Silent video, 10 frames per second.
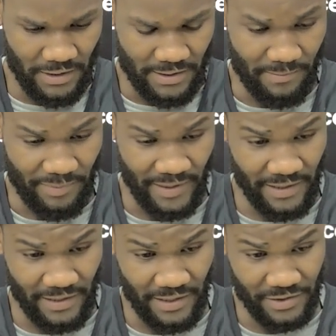
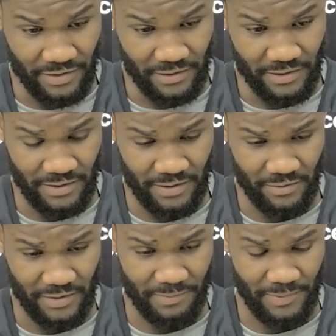competing and, you
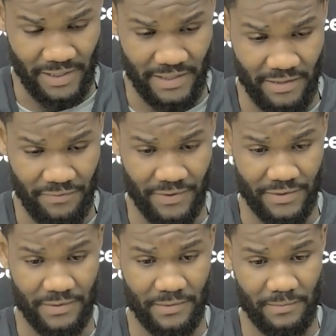know, just playing
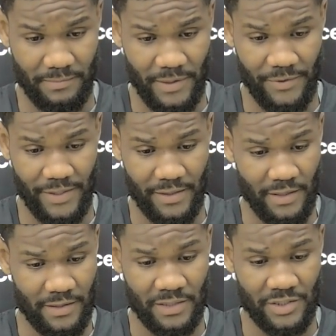defense, period.
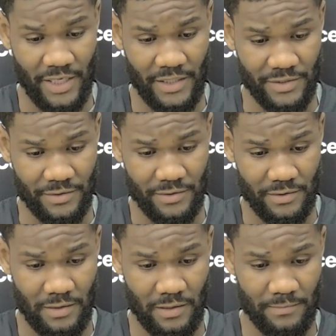Nothing changing.
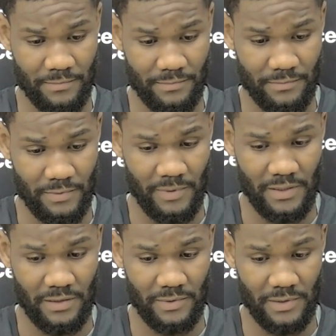
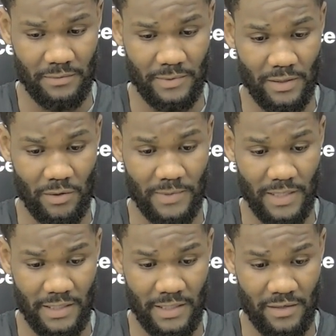We hope
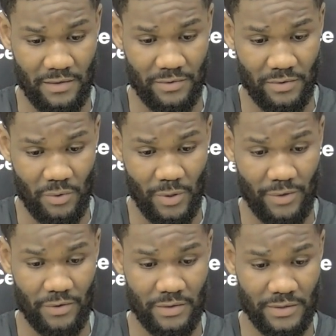that he get a quick
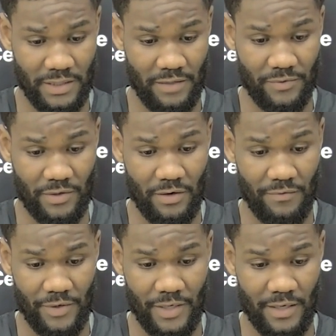and safe
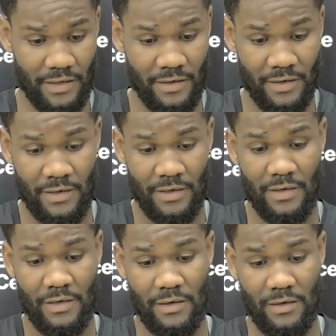recovery and,
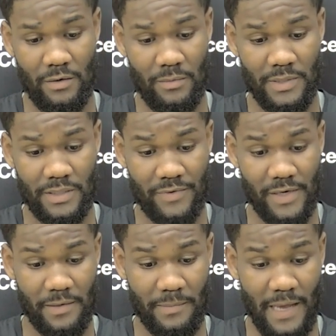you know, we just
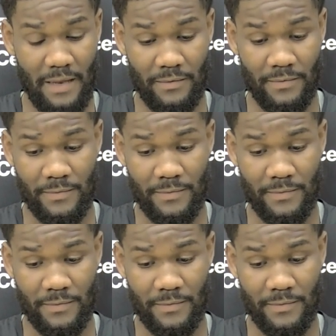ready to battle.